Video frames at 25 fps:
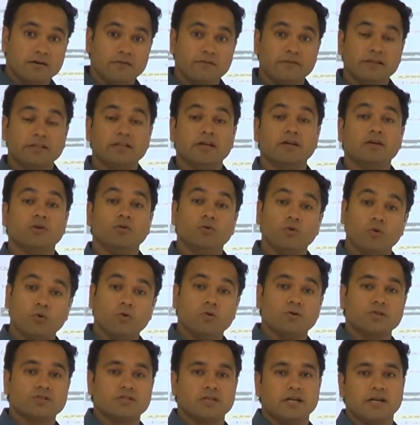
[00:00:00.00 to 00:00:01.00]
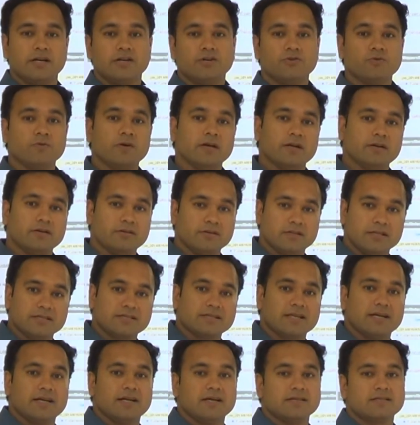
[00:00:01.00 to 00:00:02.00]
with the nodes, right,
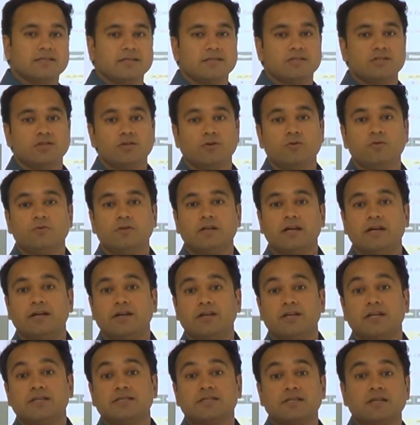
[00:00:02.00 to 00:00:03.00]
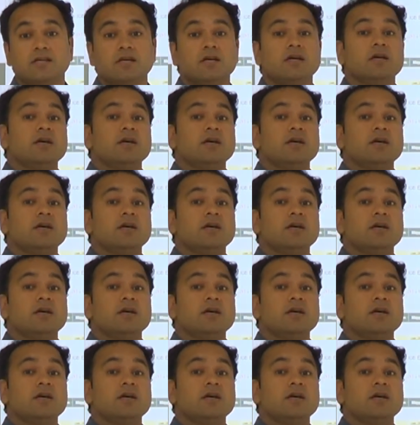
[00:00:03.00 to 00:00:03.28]
this can assist you that yes,